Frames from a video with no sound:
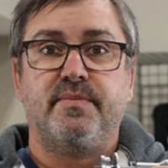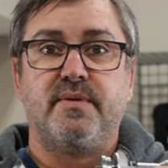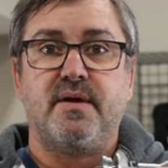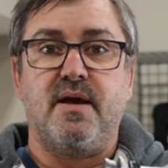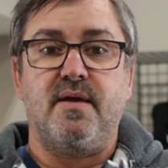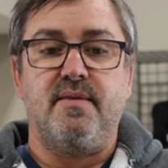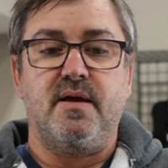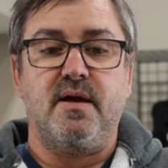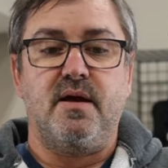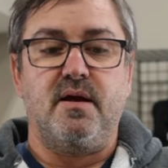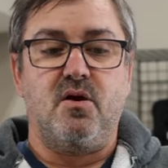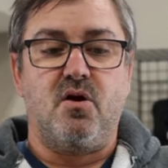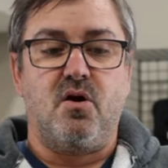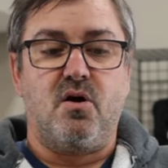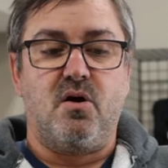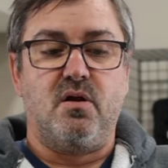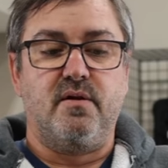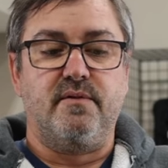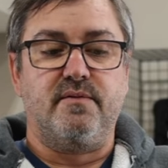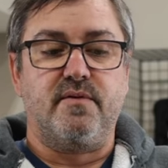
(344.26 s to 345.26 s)
and then
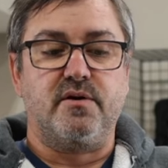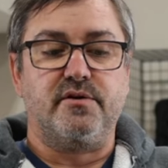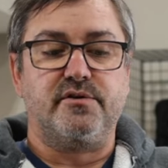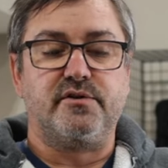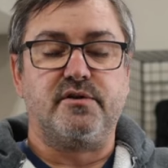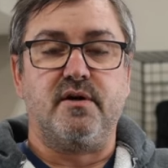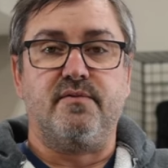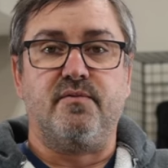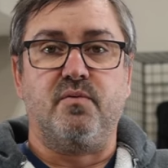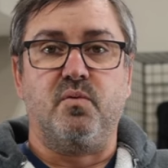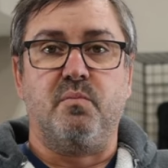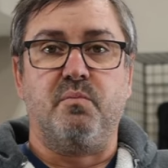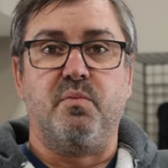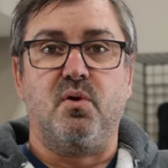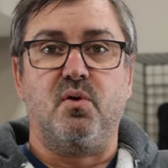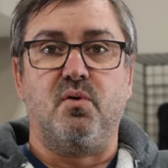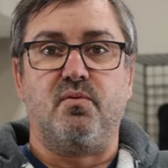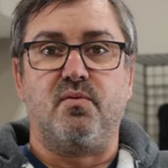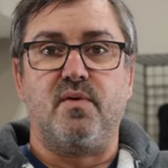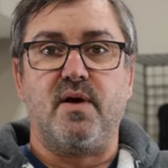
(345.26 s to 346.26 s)
all of our stuff will
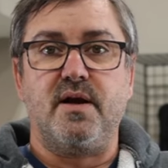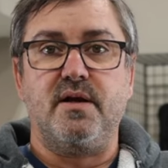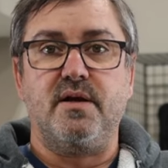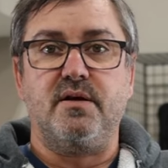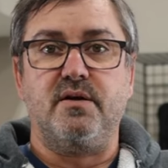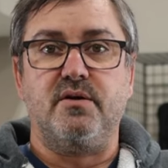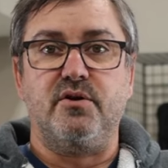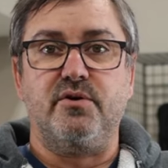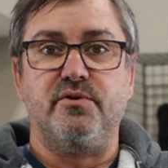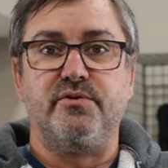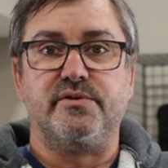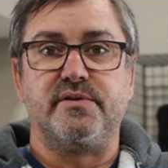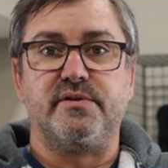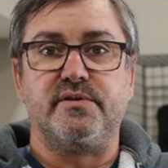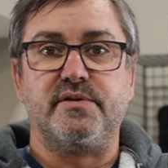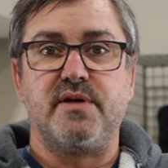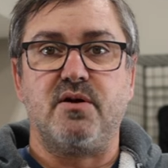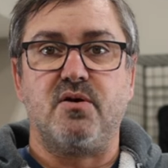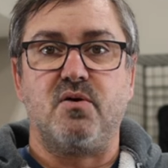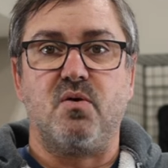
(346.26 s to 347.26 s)
bolt right in. Use the
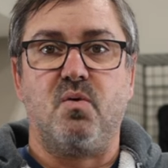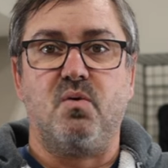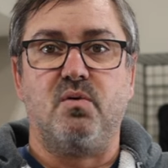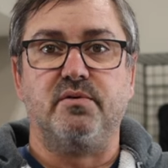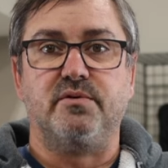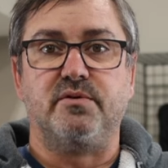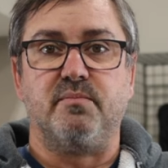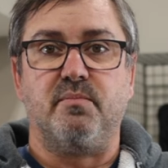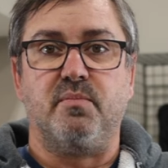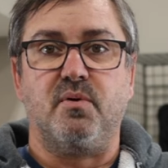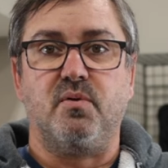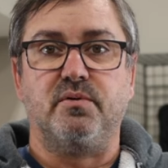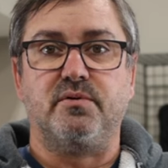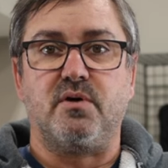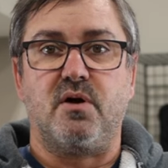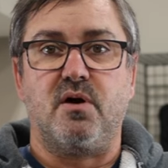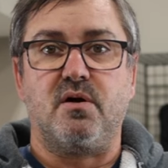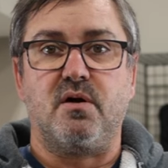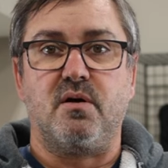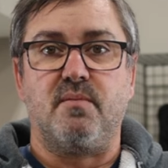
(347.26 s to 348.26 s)
center hole to bolt
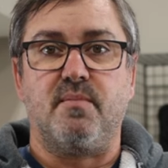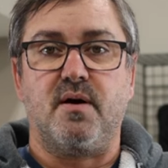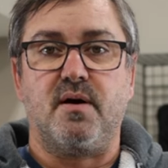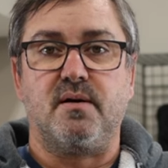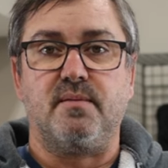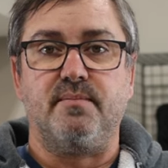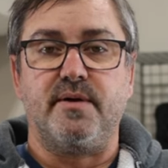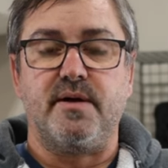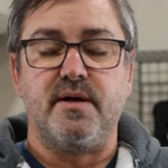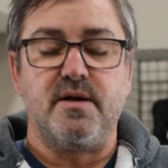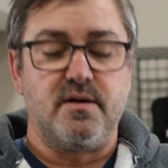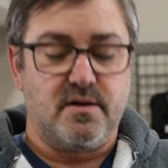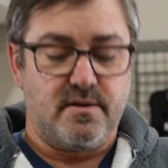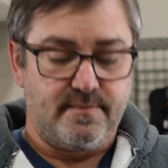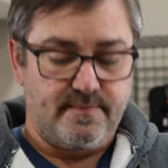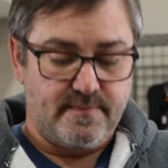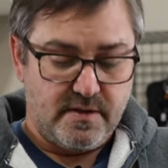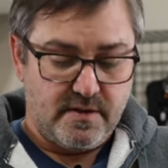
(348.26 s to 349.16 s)
on our bottom gear.